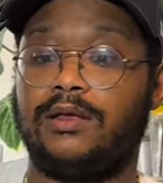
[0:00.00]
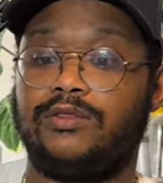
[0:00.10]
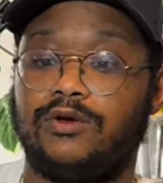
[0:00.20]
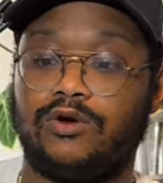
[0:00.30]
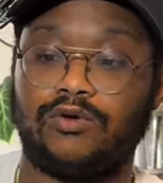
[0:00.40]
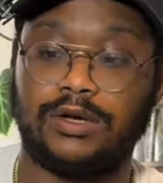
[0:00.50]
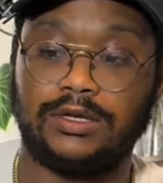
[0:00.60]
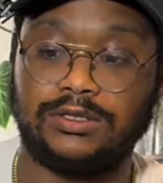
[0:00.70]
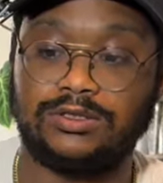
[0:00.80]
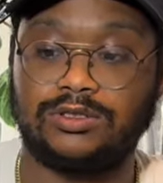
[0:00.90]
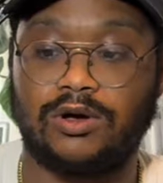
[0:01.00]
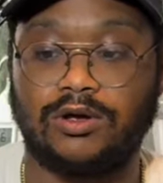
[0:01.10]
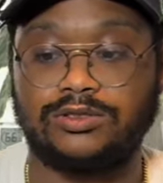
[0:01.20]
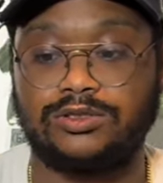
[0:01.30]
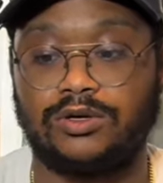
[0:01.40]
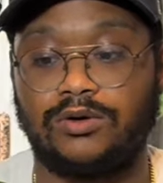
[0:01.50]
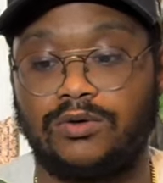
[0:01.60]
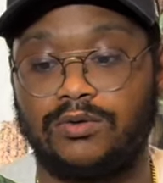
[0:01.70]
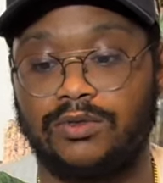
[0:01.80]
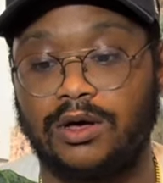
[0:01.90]
The grids
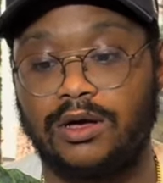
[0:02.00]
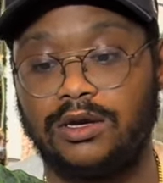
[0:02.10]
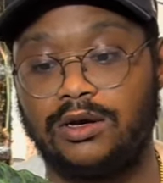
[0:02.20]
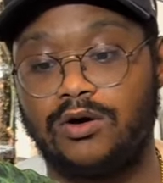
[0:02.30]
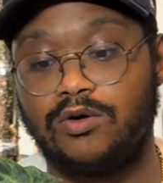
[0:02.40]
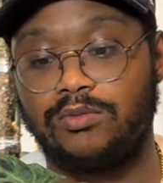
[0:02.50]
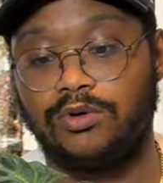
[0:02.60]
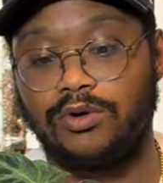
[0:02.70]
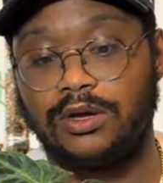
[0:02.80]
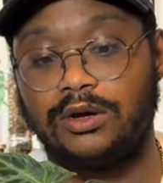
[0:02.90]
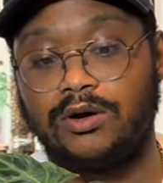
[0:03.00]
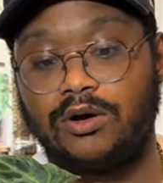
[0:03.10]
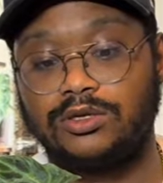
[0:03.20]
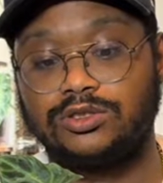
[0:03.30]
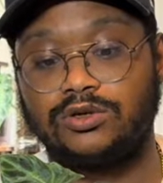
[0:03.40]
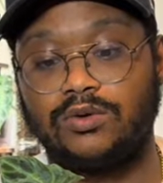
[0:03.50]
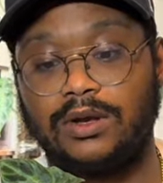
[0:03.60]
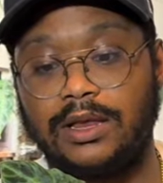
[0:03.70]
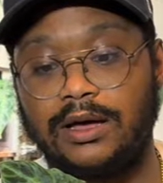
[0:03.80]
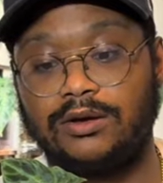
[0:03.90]
also, the honeycomb grid also
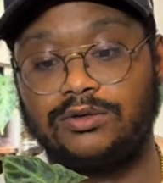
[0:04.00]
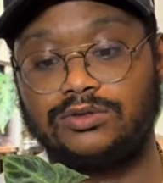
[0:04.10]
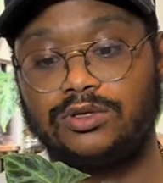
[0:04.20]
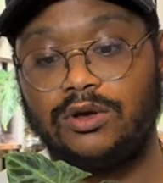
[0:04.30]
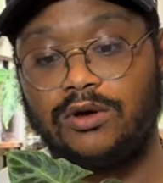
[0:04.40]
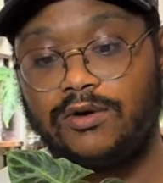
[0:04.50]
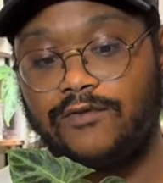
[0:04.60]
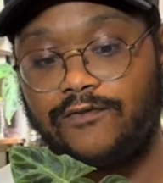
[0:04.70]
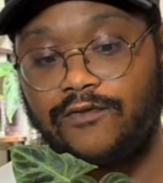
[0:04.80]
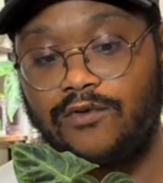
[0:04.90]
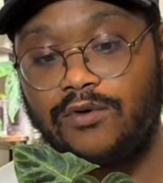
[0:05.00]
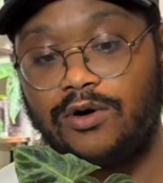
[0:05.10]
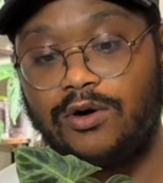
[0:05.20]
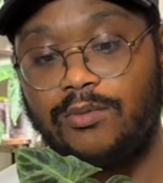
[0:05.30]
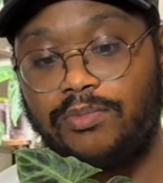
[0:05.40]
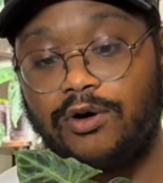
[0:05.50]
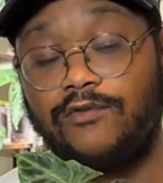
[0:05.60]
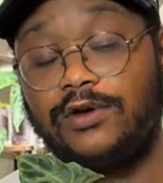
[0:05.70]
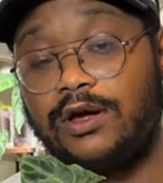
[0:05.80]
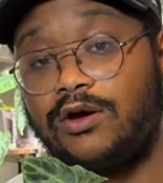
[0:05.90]
allows for
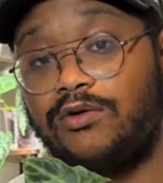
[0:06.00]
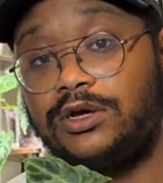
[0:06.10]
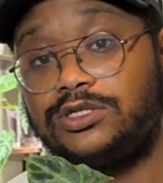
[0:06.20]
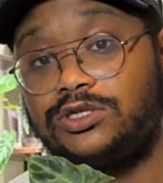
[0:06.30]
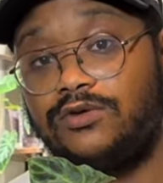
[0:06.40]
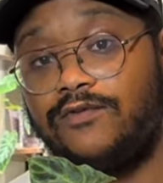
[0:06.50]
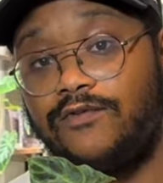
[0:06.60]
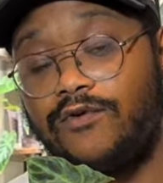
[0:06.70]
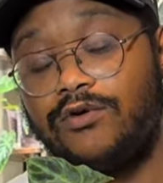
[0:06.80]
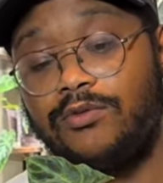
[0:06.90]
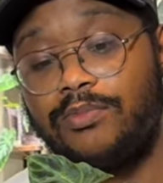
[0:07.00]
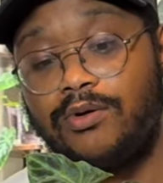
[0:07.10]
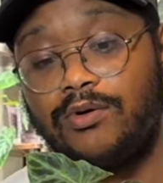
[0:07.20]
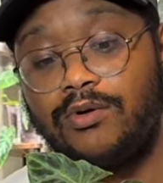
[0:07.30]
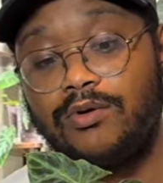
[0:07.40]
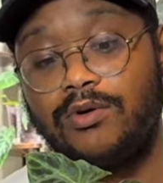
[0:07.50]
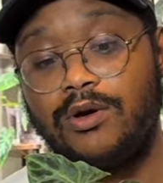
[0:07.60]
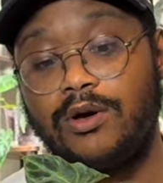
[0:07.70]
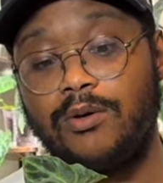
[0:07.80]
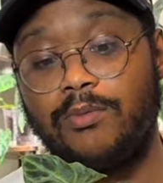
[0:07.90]
perfect aeration for the pole,
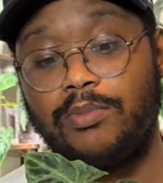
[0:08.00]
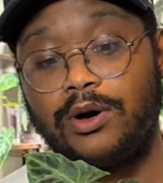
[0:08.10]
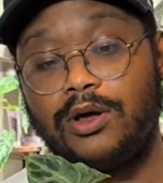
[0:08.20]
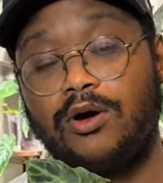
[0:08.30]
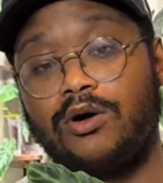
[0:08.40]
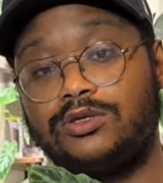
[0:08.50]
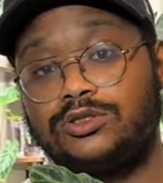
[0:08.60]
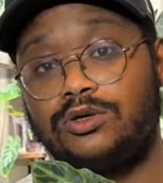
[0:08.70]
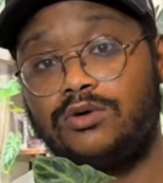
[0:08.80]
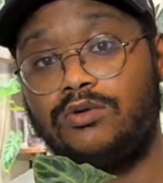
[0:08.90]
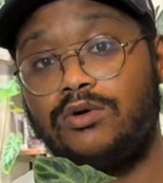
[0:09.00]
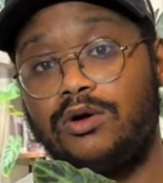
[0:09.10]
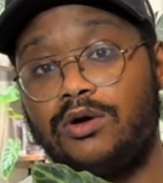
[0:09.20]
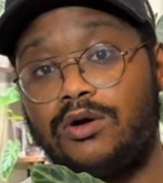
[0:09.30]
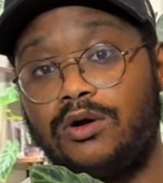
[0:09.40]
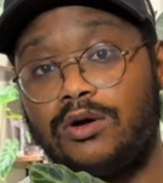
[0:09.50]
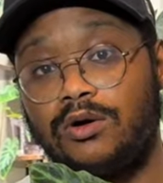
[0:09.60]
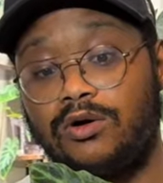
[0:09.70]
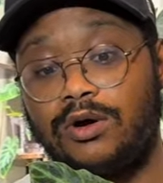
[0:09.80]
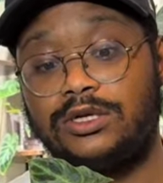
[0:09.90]
but also
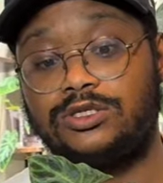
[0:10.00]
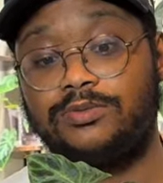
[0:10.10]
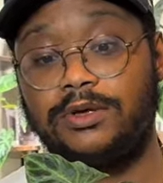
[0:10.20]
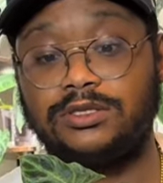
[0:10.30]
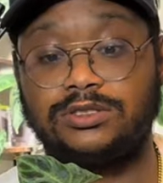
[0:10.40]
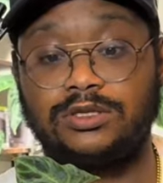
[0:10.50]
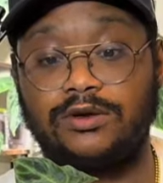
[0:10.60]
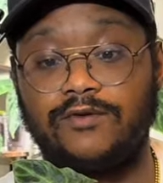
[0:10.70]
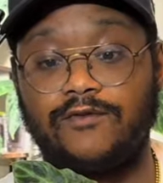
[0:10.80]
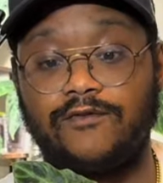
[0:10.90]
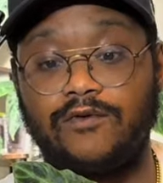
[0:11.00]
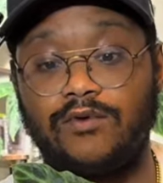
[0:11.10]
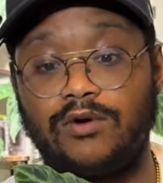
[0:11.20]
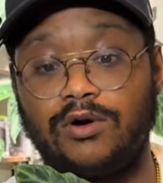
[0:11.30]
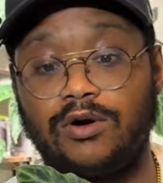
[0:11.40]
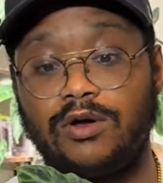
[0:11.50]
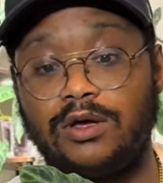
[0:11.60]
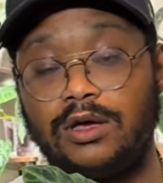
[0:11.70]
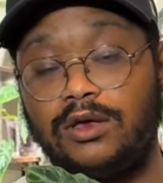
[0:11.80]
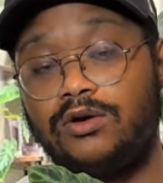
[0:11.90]
great spacing for
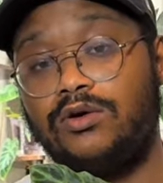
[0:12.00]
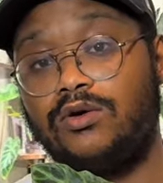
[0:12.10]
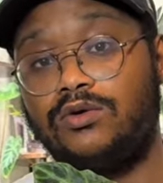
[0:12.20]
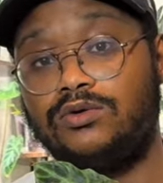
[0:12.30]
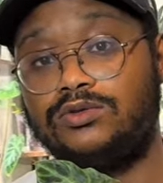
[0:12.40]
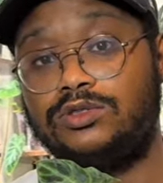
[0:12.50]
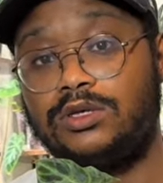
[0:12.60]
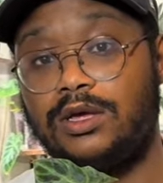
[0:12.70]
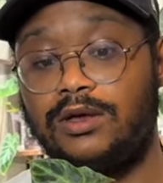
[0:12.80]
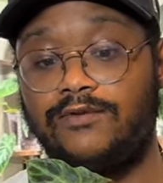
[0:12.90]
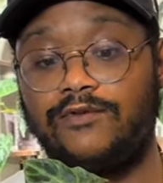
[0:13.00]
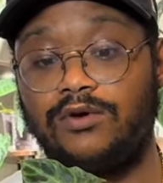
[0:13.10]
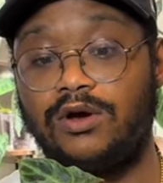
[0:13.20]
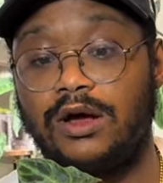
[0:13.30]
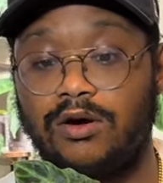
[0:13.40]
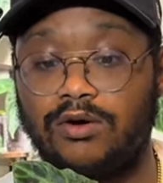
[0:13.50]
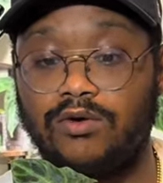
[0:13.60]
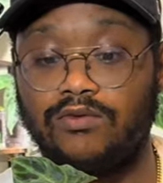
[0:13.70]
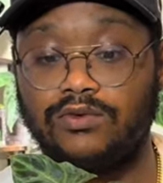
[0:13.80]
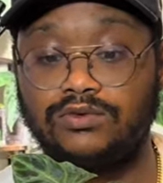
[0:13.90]
internodes and for your aerial
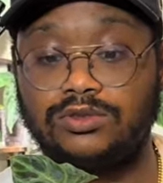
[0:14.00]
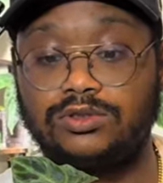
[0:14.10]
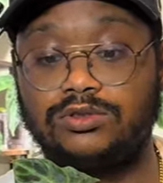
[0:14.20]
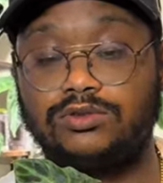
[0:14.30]
roots